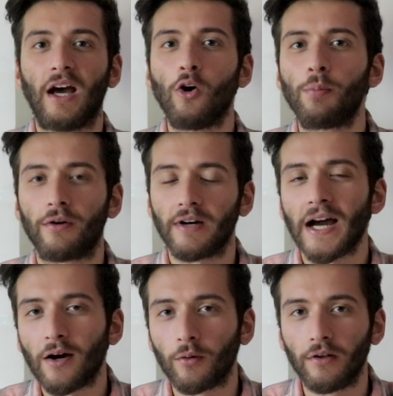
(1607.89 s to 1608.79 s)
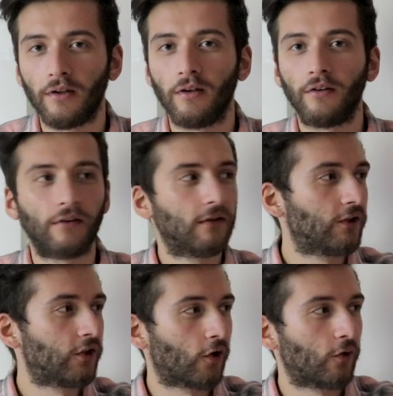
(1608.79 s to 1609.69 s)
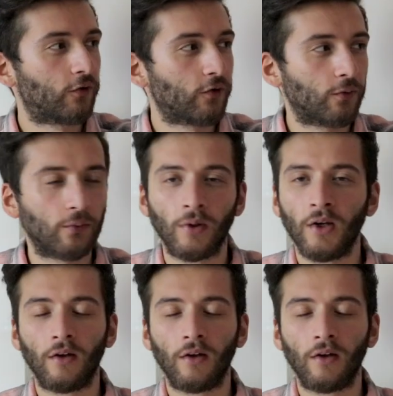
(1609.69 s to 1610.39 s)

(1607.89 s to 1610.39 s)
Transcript: help her out, and you know, do